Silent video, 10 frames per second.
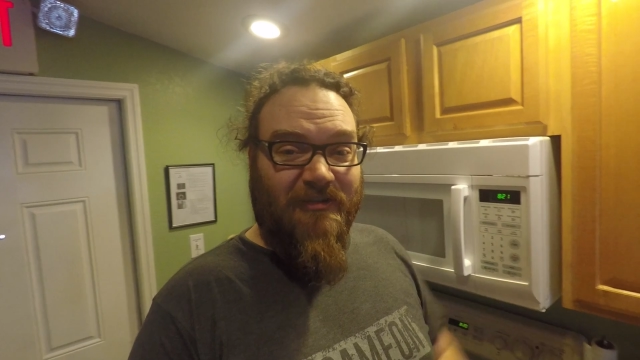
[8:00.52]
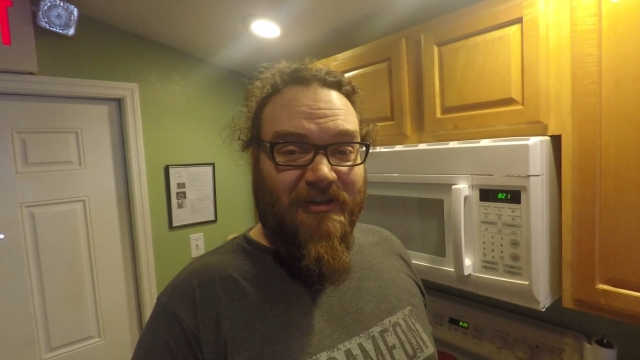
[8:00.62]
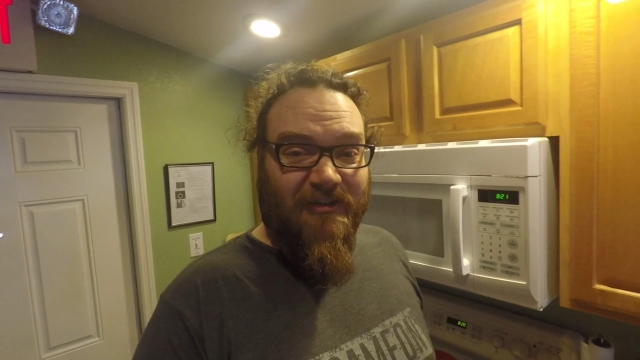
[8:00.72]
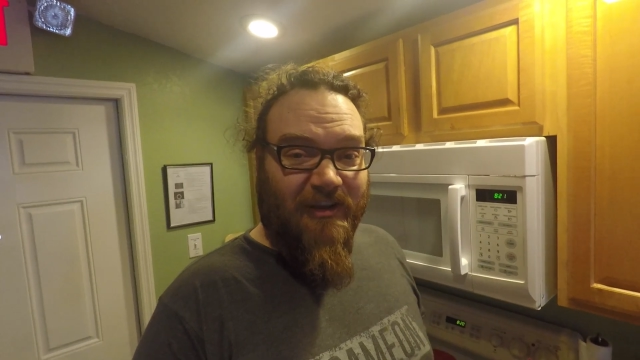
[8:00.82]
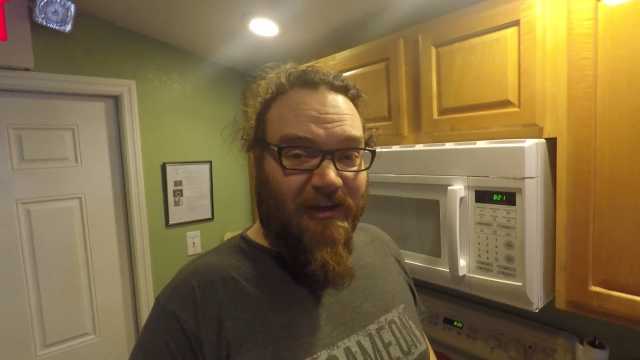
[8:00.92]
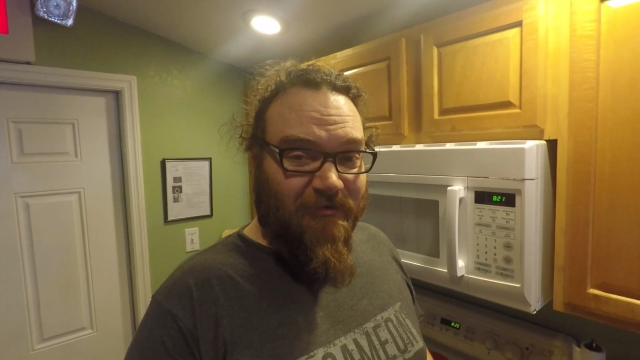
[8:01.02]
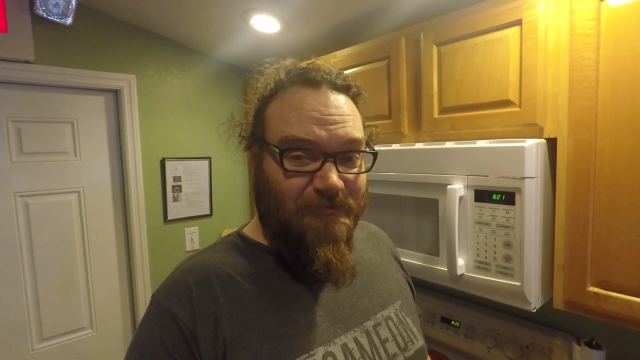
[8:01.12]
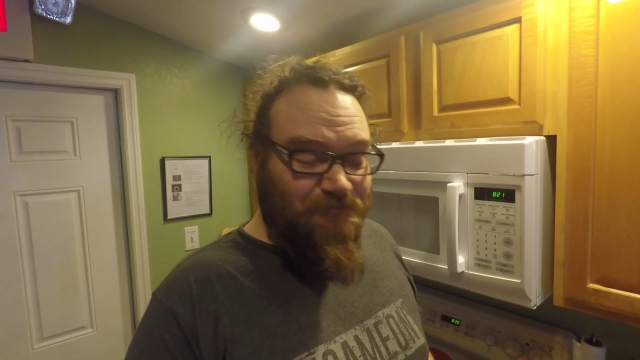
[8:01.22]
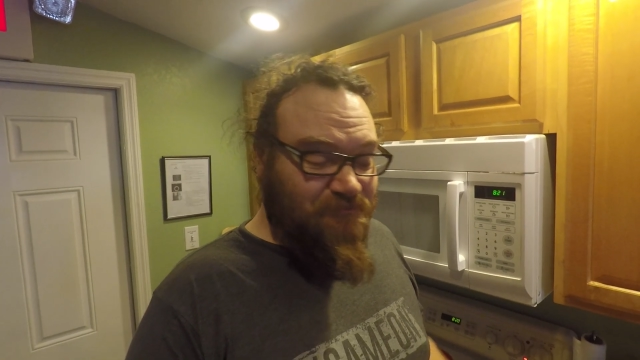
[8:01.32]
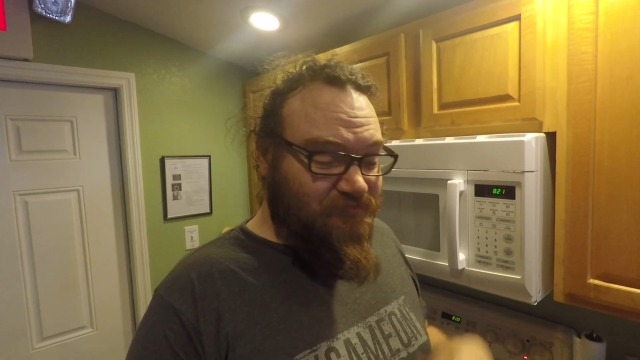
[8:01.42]
yourself.
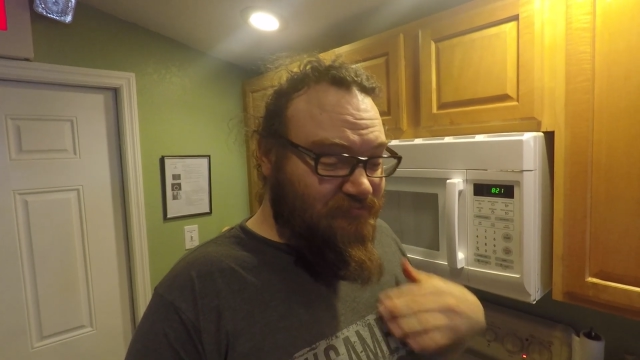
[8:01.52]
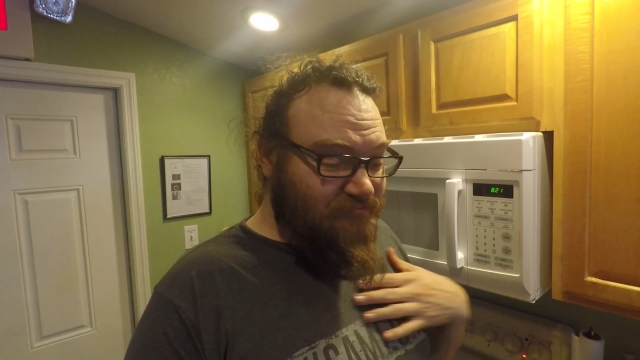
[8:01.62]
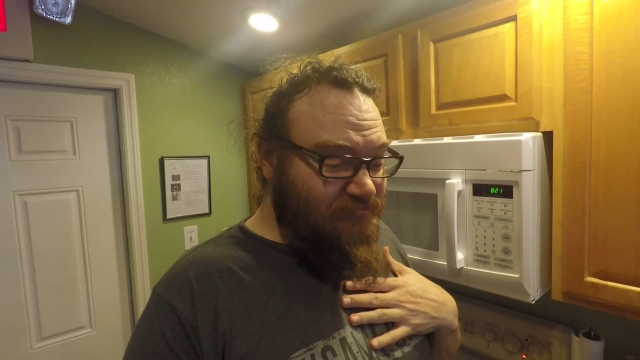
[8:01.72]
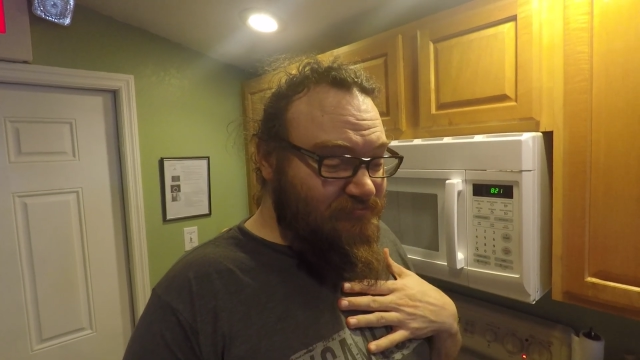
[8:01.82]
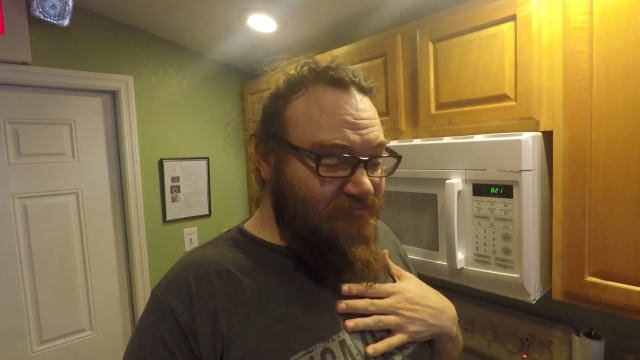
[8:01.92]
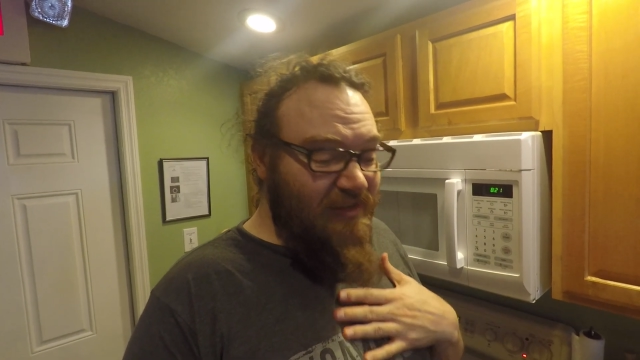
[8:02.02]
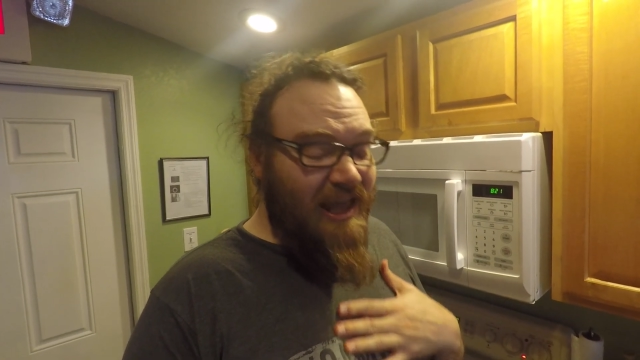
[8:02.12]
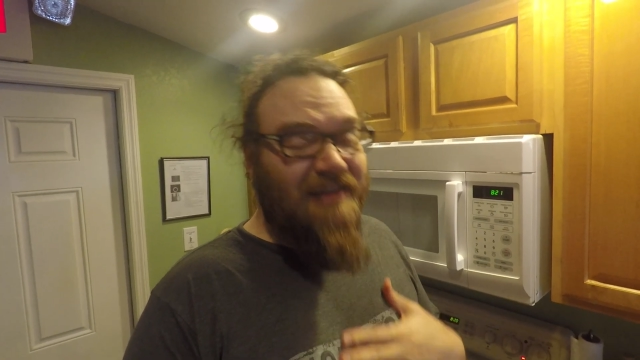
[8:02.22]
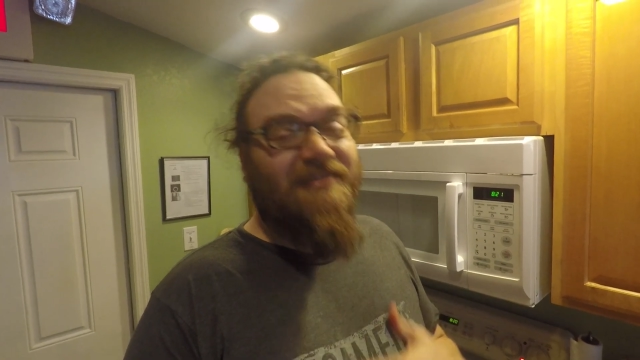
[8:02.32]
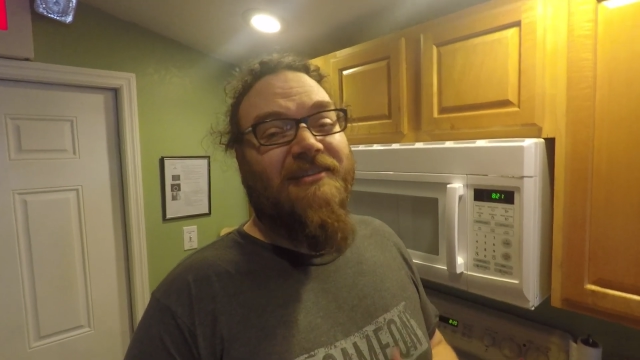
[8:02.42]

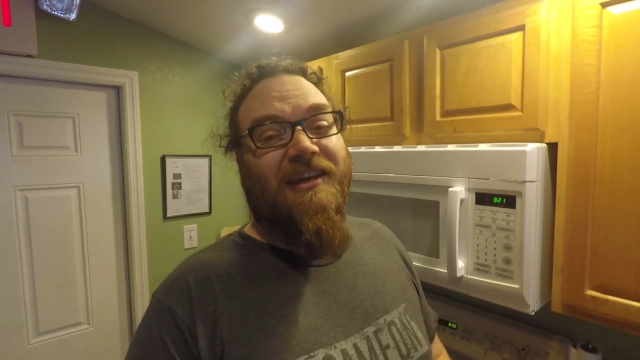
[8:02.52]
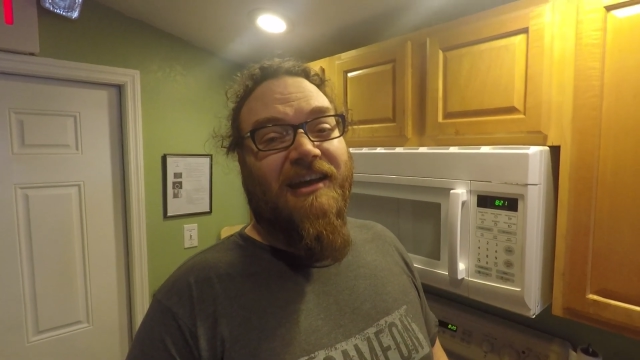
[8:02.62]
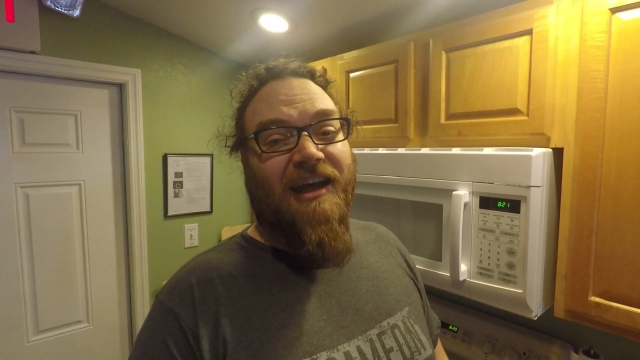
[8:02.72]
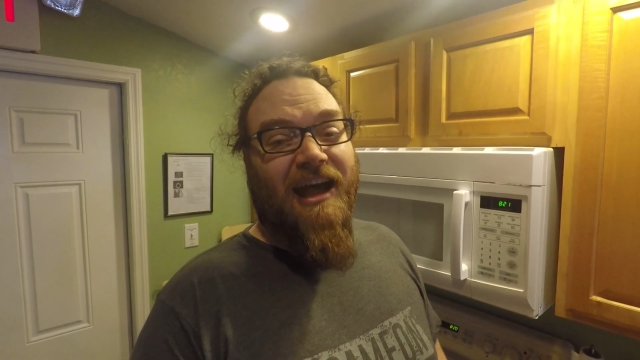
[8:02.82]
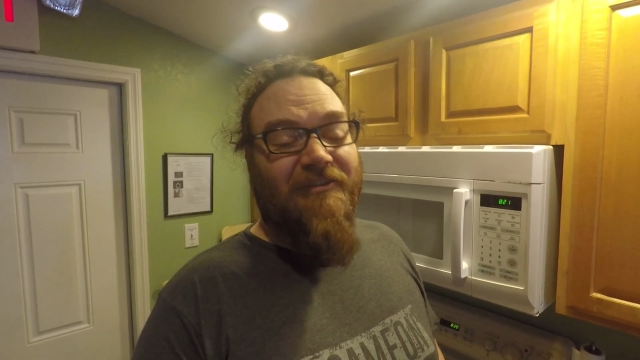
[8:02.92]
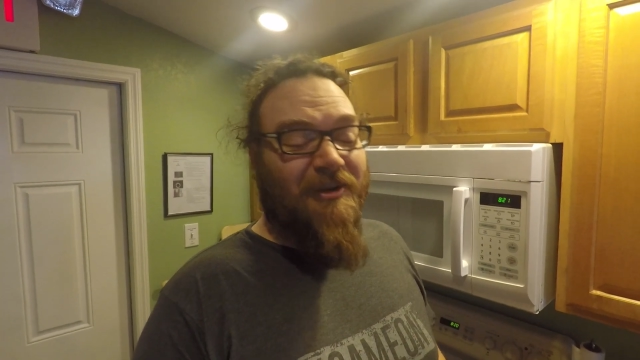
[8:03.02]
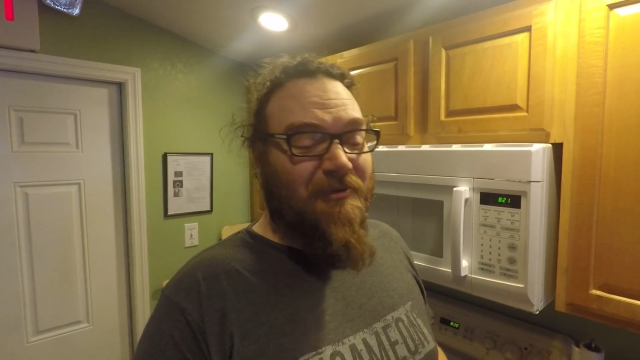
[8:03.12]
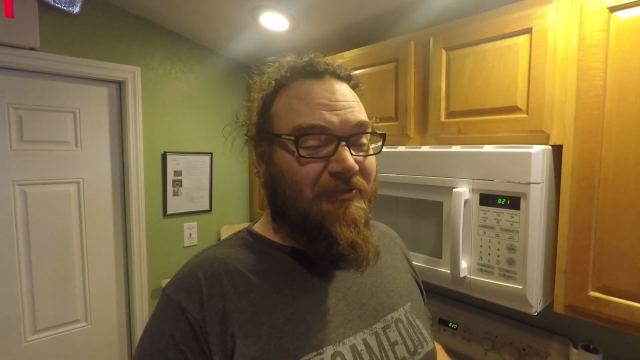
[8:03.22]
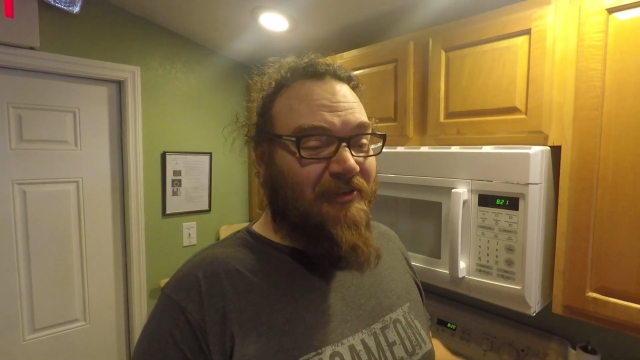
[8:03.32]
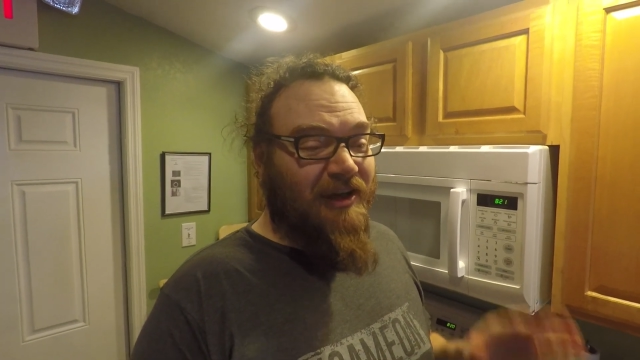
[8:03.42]
It's I've come
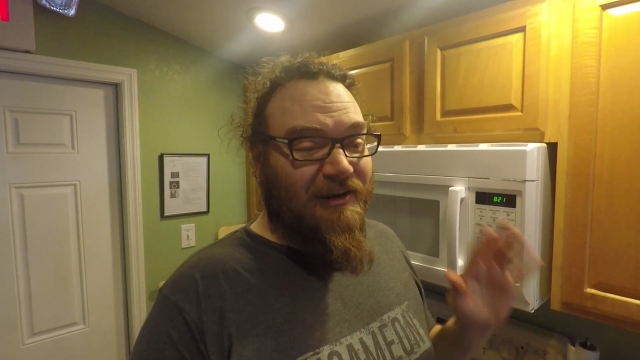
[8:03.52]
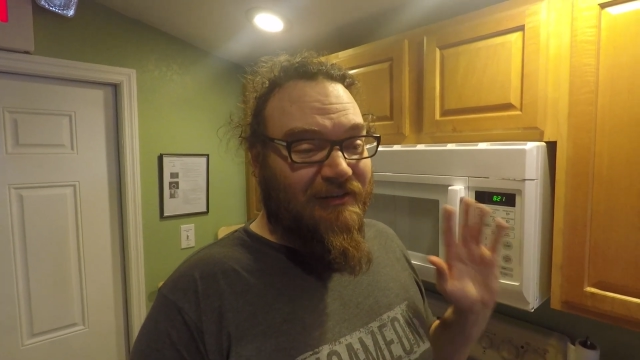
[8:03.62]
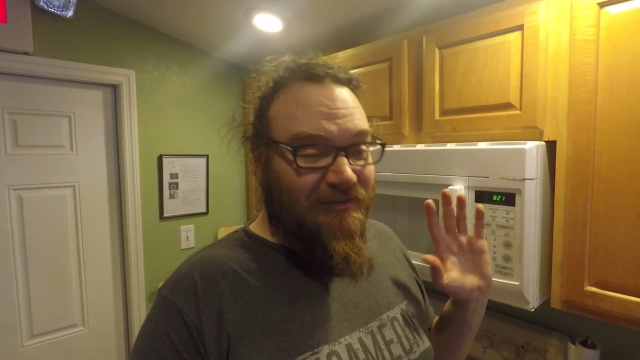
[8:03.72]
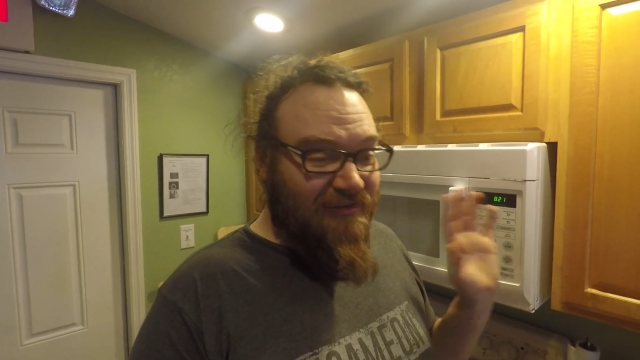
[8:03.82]
to find,